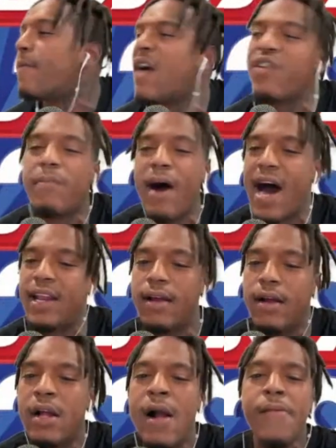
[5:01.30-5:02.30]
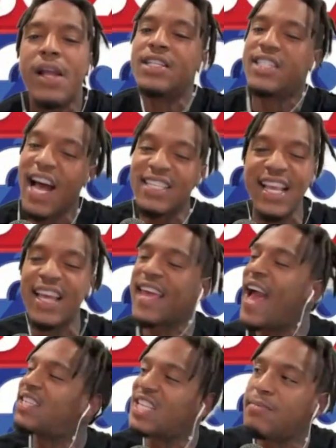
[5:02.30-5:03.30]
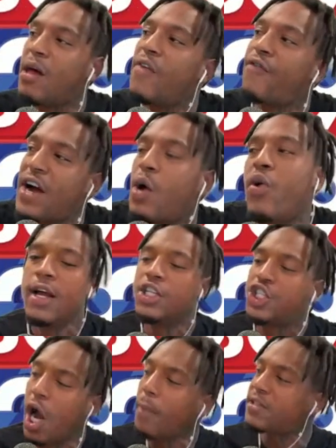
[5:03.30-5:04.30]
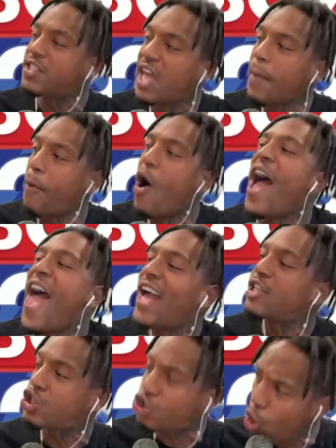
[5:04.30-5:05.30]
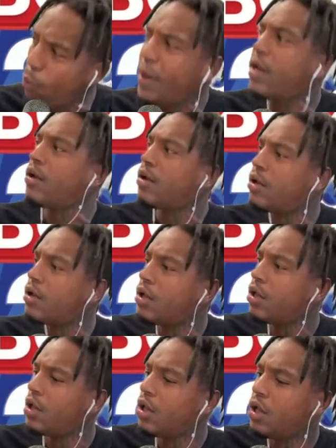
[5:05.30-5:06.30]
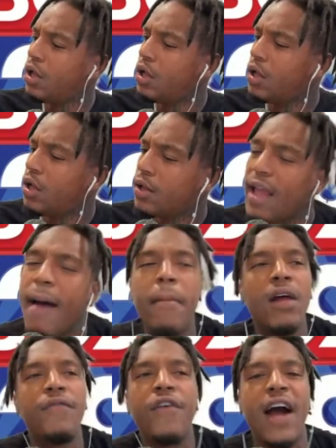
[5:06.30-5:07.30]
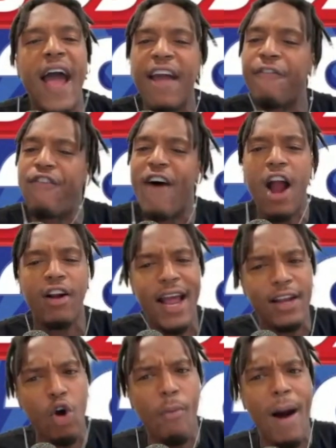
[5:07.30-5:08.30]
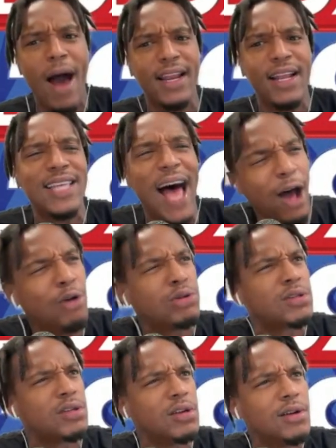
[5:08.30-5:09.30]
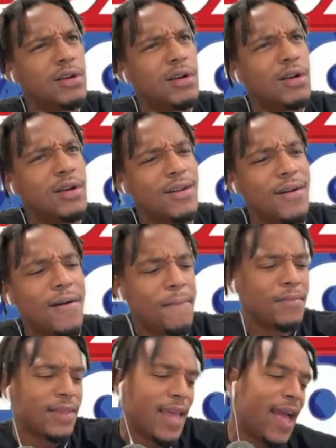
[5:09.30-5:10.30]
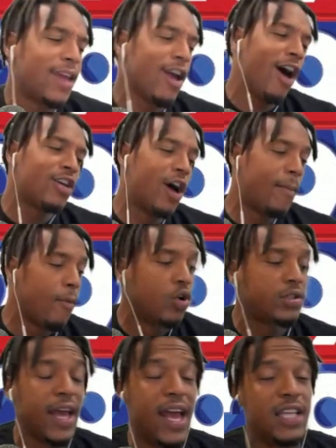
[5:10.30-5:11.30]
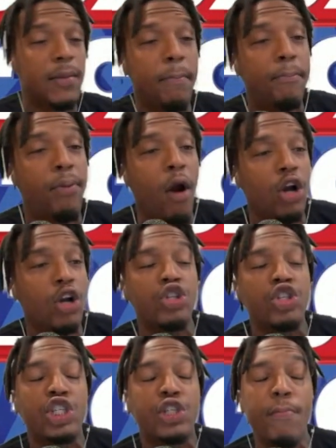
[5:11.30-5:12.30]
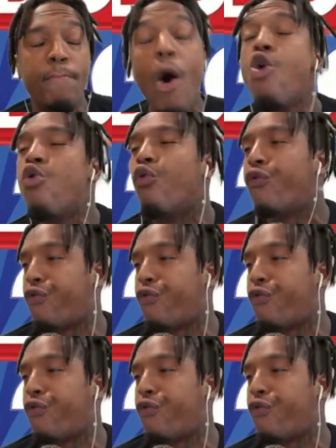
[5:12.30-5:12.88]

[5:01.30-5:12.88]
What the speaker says: everybody. Just in case this motherfucker want to jump, skip, or act stupid, that motherfucker ain't fired at nobody in this house. Yeah, your young boys is burnt smooth.